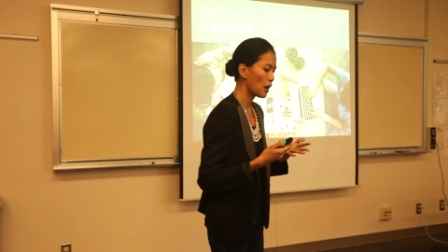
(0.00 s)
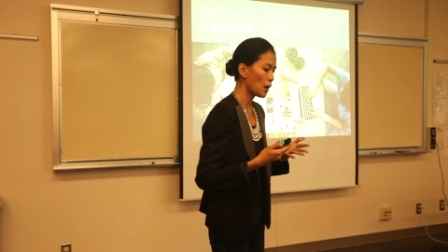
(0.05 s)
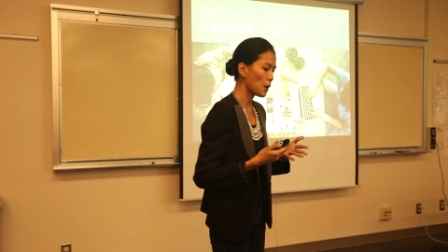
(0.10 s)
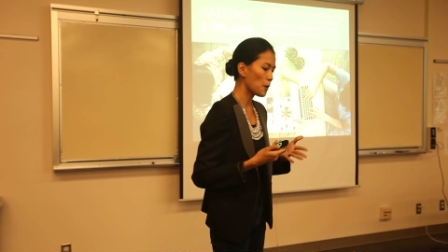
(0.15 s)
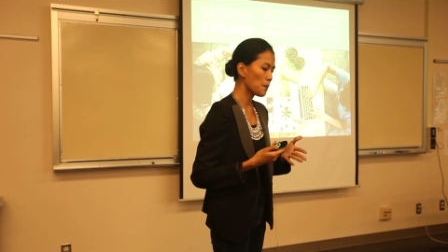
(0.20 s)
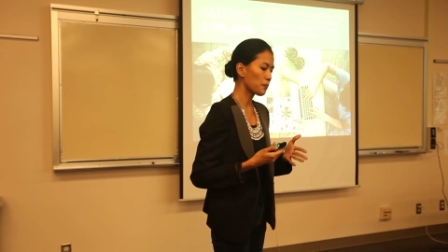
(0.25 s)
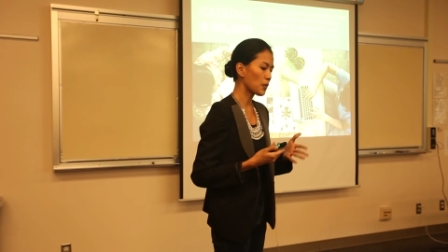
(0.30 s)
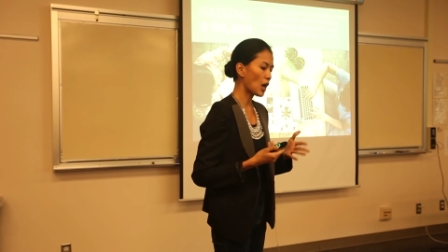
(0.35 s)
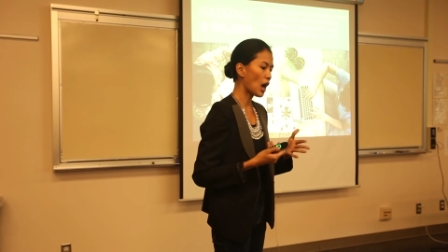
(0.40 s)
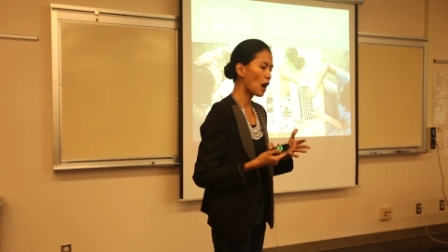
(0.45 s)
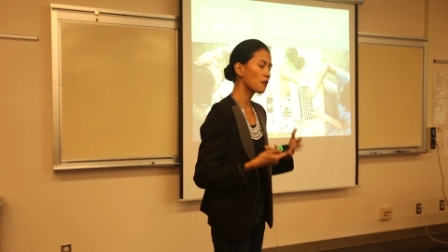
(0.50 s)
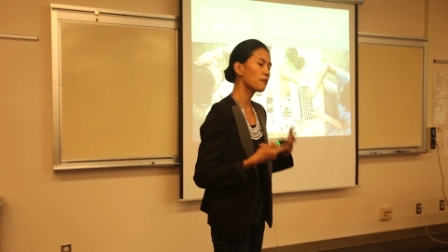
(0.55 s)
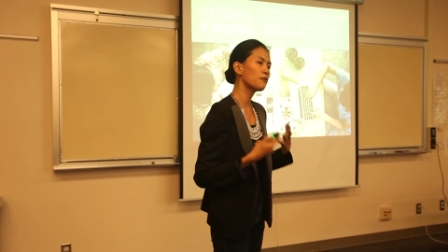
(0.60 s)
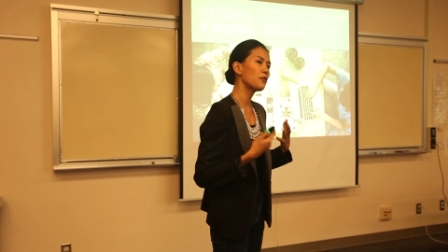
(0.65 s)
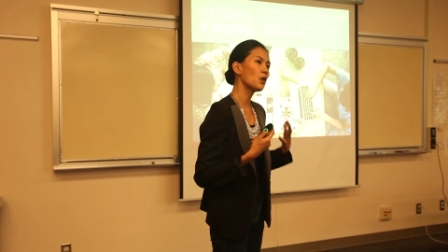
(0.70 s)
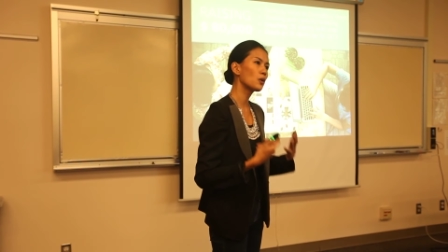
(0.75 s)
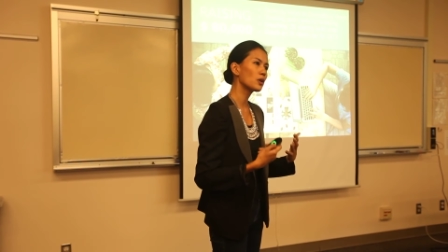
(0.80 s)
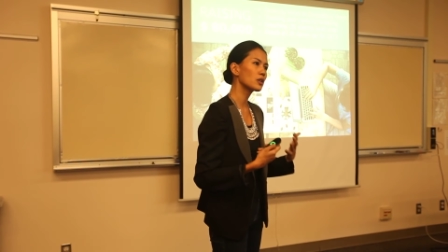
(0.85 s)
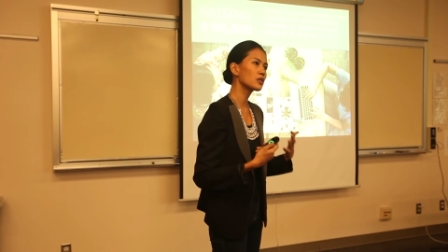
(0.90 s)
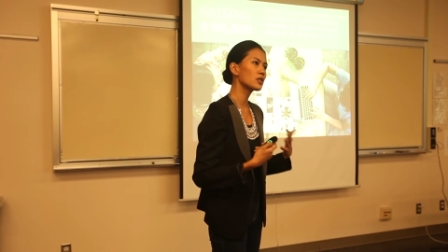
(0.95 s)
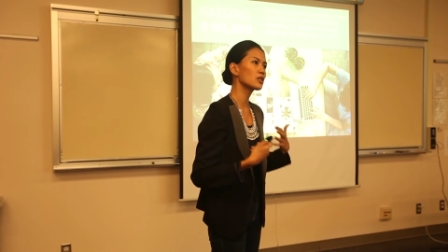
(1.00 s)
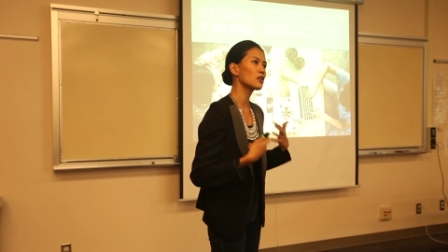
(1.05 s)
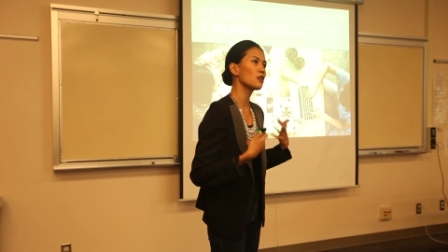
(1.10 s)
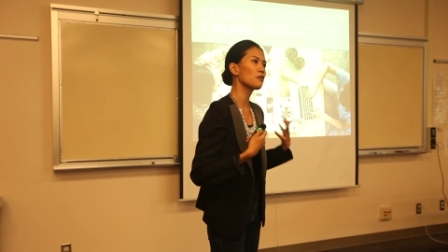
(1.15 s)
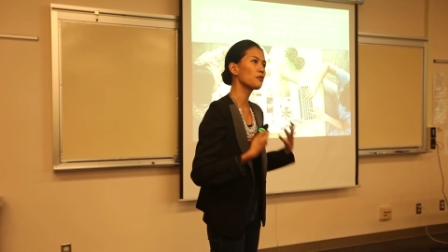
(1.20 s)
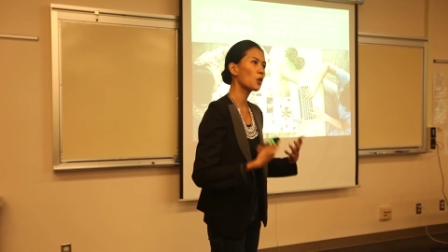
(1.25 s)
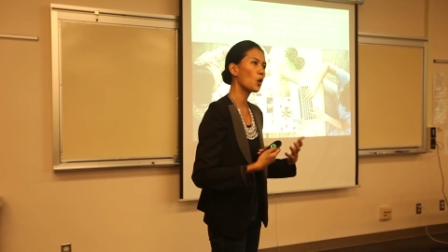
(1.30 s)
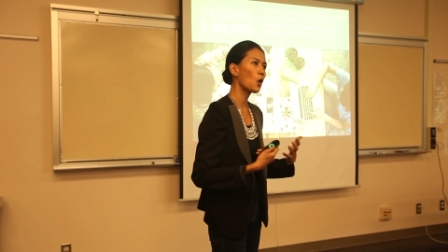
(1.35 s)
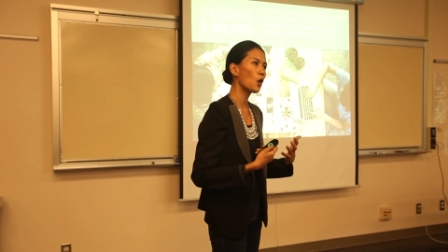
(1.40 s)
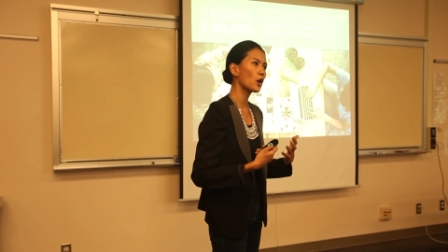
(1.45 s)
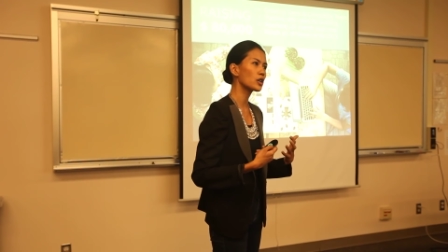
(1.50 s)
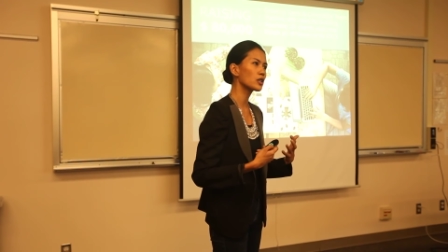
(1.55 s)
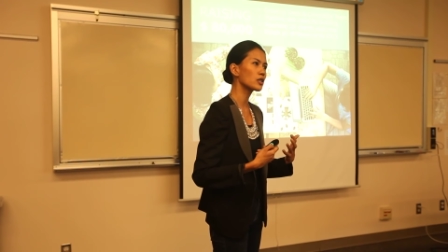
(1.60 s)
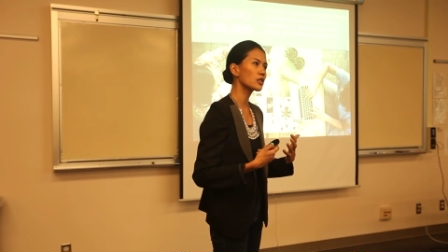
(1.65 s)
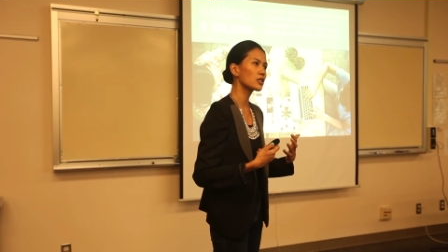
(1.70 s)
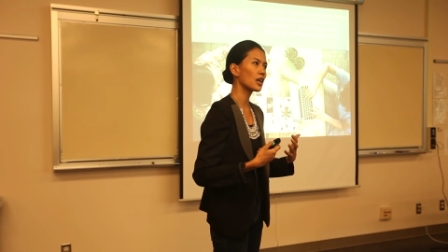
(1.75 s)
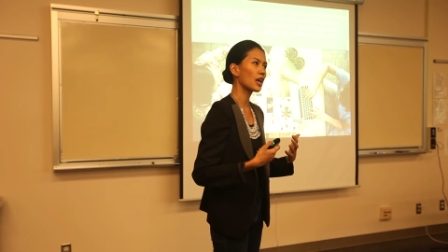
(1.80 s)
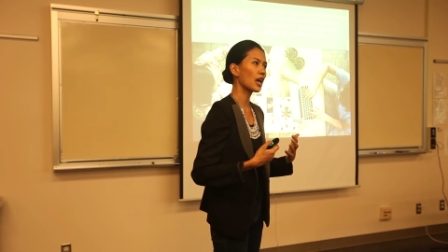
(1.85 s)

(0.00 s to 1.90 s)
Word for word: um, our focus is, of course,